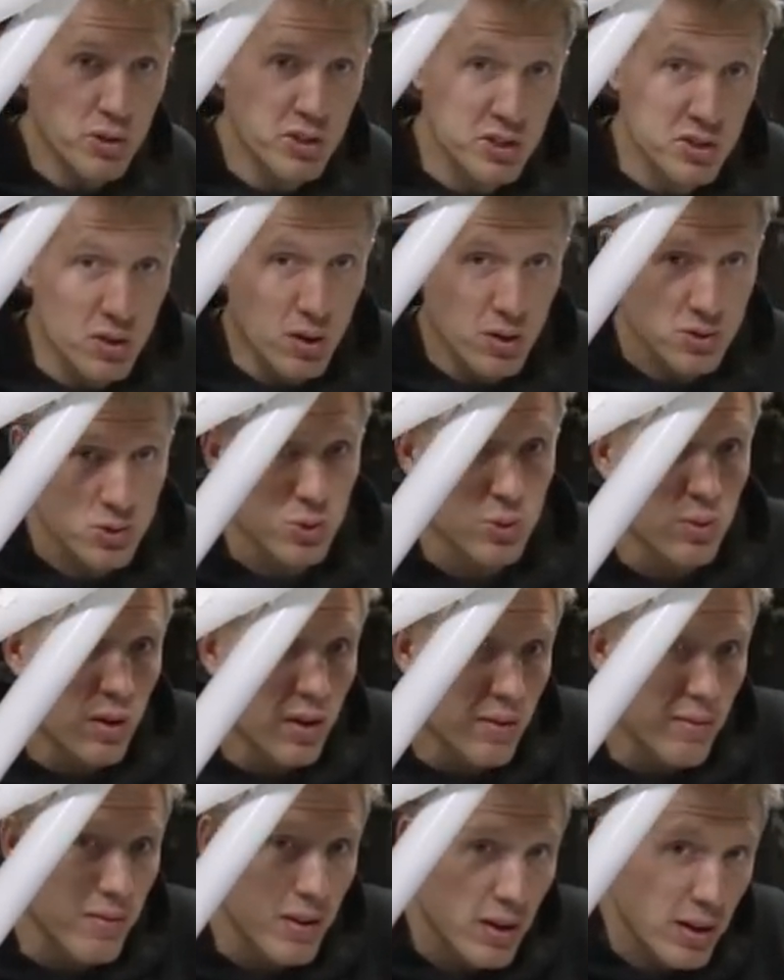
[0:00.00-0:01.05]
which is also
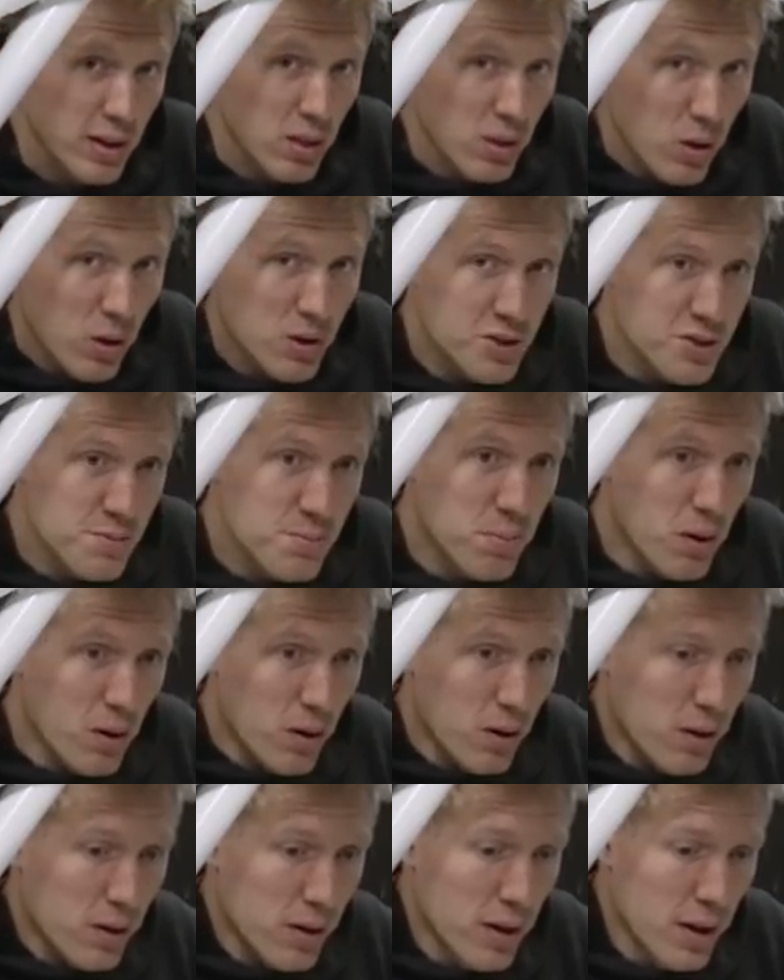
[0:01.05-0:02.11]
a very large
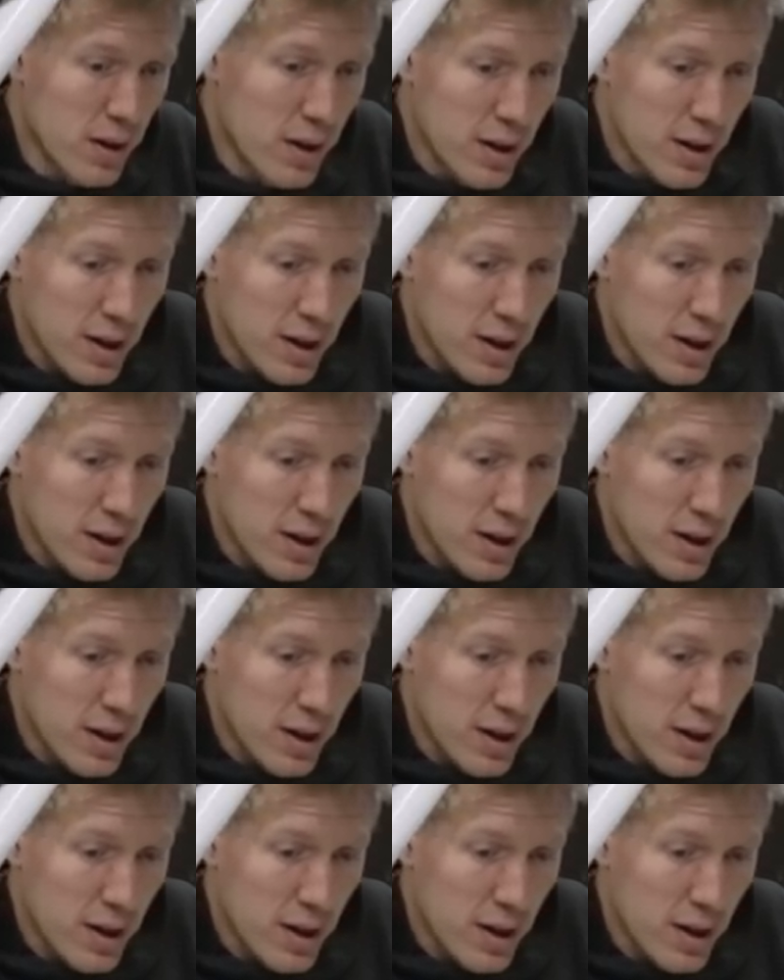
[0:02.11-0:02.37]
bar.